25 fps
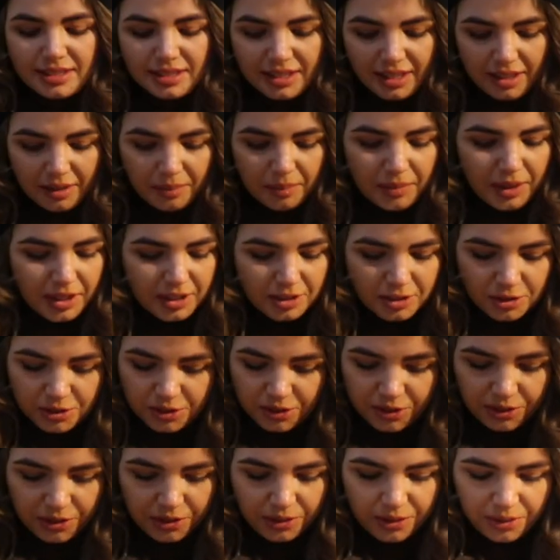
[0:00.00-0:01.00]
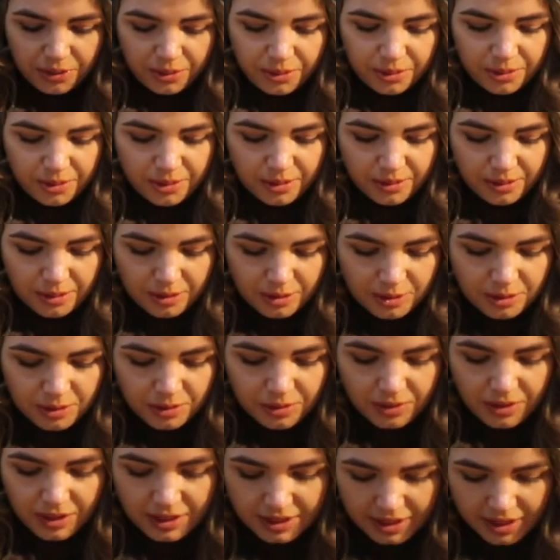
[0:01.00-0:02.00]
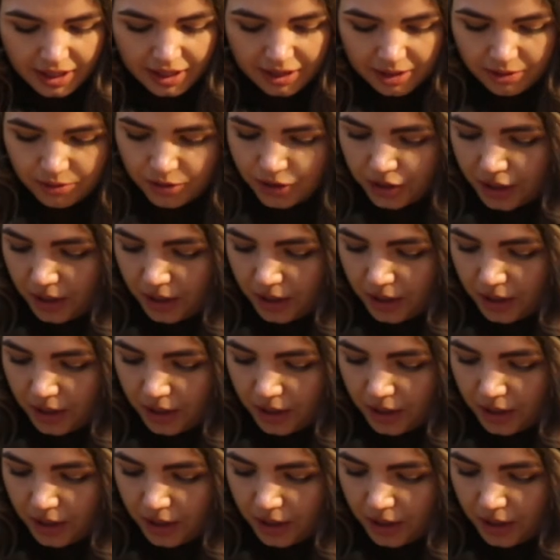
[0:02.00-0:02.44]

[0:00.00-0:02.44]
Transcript: Didn't mean to do this kind of